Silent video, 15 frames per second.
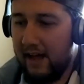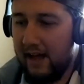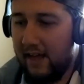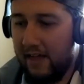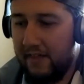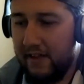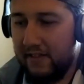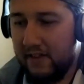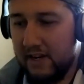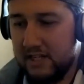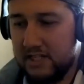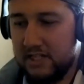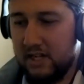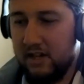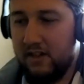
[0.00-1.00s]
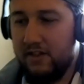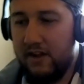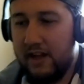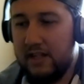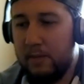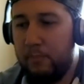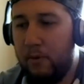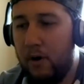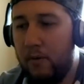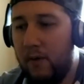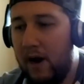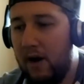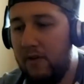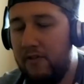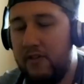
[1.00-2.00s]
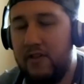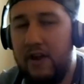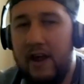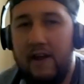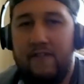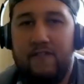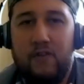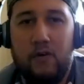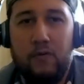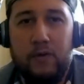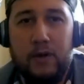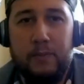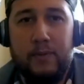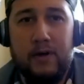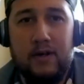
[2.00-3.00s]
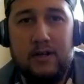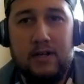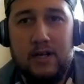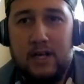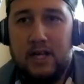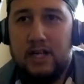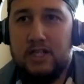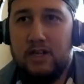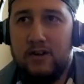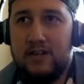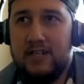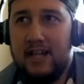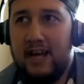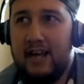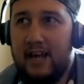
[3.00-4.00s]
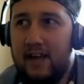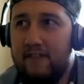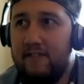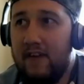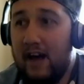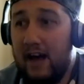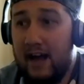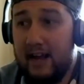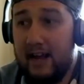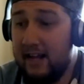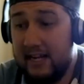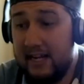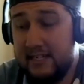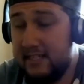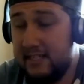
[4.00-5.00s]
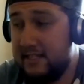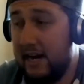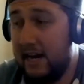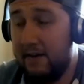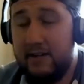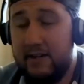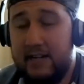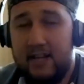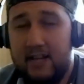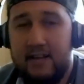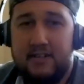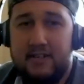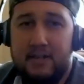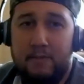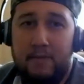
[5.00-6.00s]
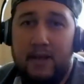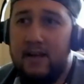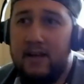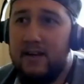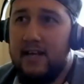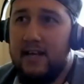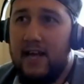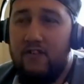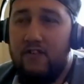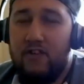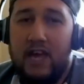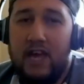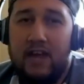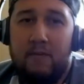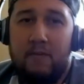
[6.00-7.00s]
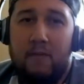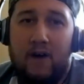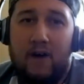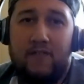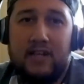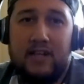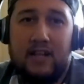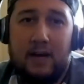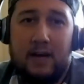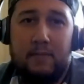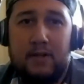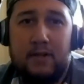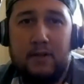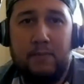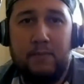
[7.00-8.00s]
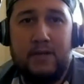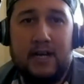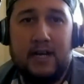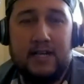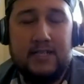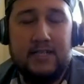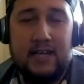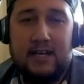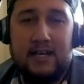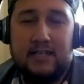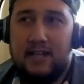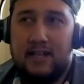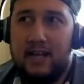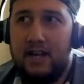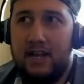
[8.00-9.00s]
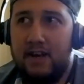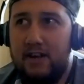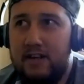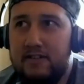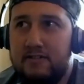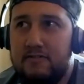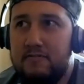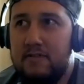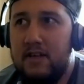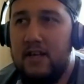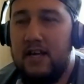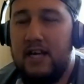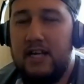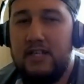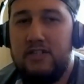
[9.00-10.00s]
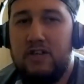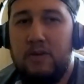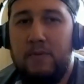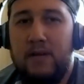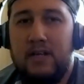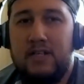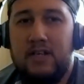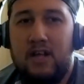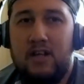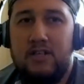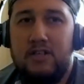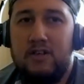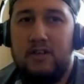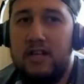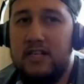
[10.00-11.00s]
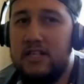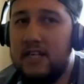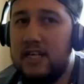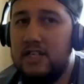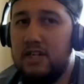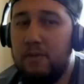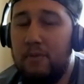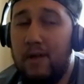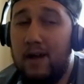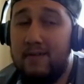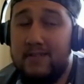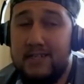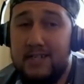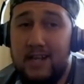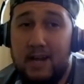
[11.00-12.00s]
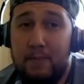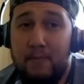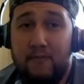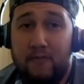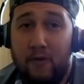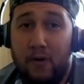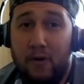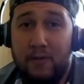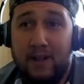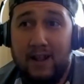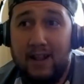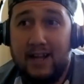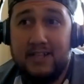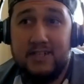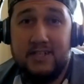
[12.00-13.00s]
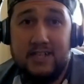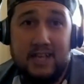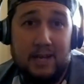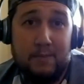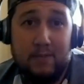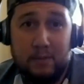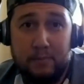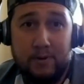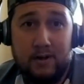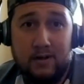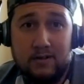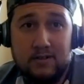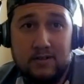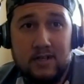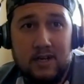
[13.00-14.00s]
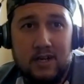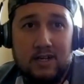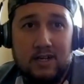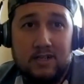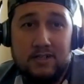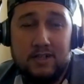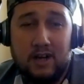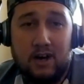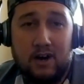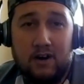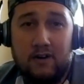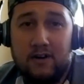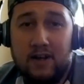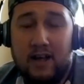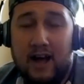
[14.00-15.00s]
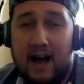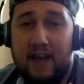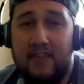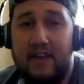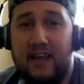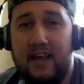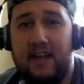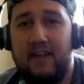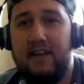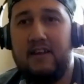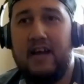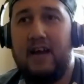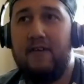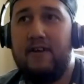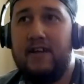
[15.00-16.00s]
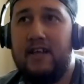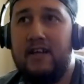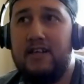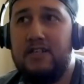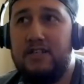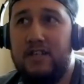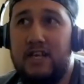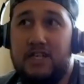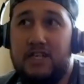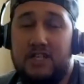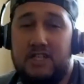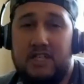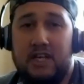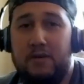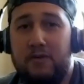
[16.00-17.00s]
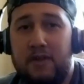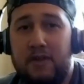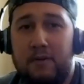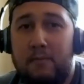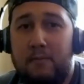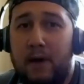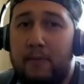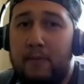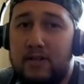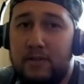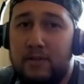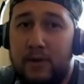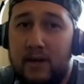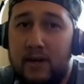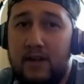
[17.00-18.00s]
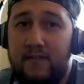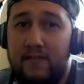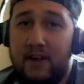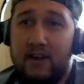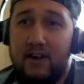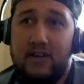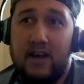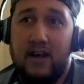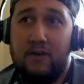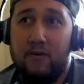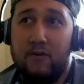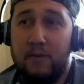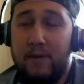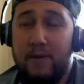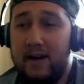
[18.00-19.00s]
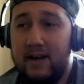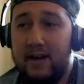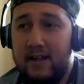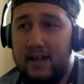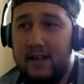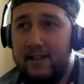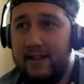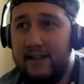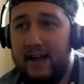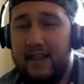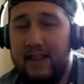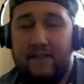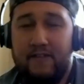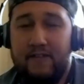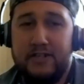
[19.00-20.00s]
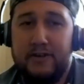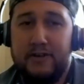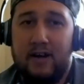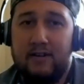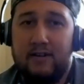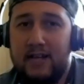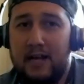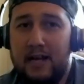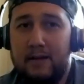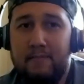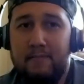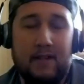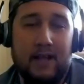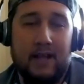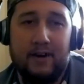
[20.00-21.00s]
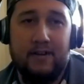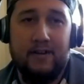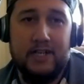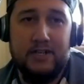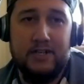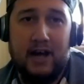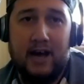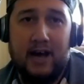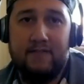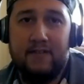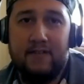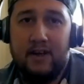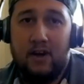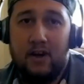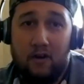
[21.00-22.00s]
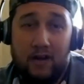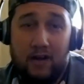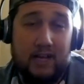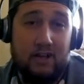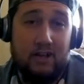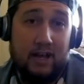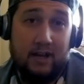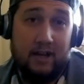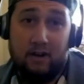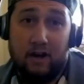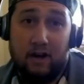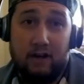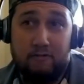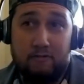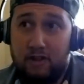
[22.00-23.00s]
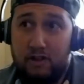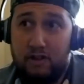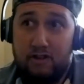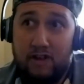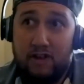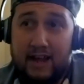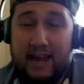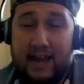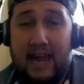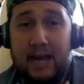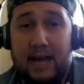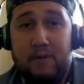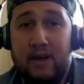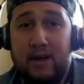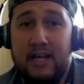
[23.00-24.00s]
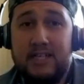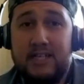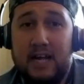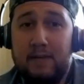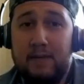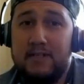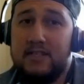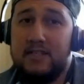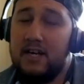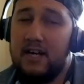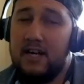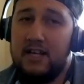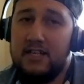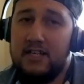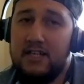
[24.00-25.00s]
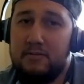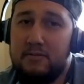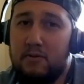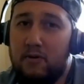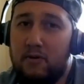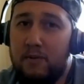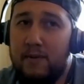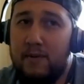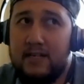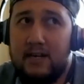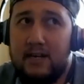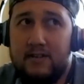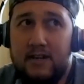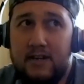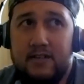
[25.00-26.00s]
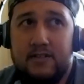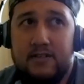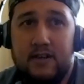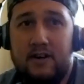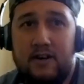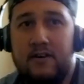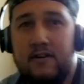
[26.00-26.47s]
think they're at the point where I don't think they're at a full rebuild. So it's like if like I said, Tyrod Taylor, to me, if you get him off as alignment to protect his ass, like he's going to be a solid dude at least to get you a playoffs. He's done it before with a lesser team, the Bills. So I think Tyrod Taylor, they should stick with him. In my personal opinion, if they go take a quarterback, not in that first round, take it later in the draft. Or you still got Cam, you got Jameis. There's still some quarterbacks out there. So.